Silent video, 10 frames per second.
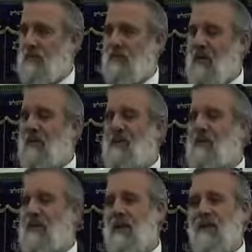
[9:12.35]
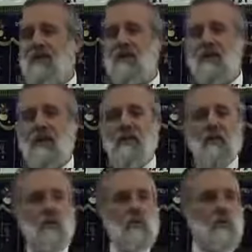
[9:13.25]
the rabbis tell us that the
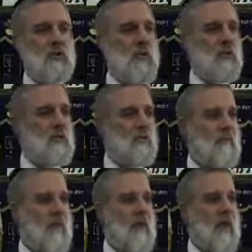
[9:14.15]
Jewish nation